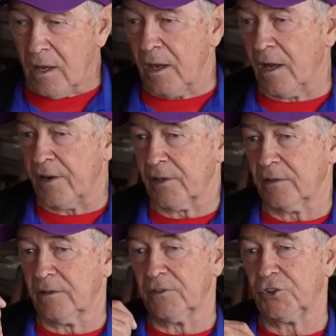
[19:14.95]
I had a
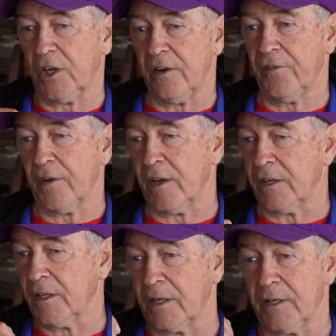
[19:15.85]
shave
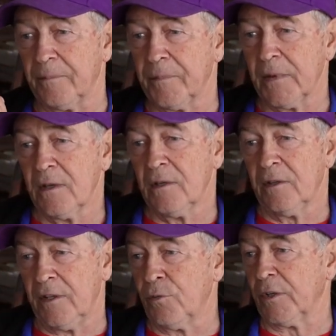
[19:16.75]
and I
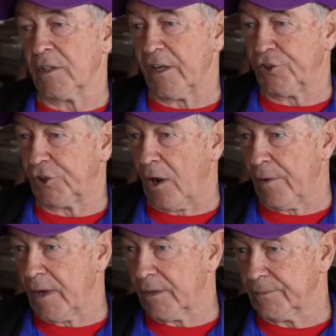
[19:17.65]
then went and had a
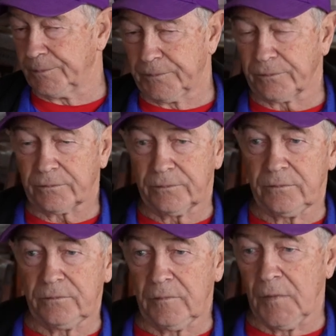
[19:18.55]
shower.
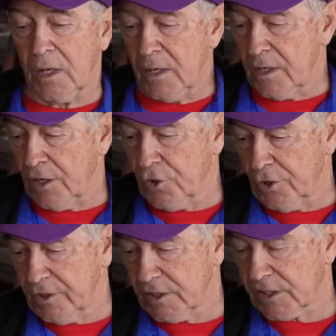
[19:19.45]
I
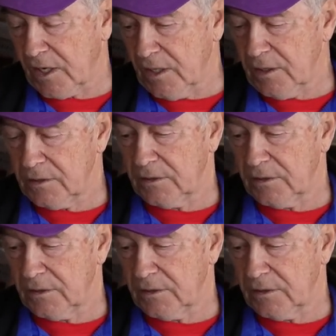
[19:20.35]
got on the scale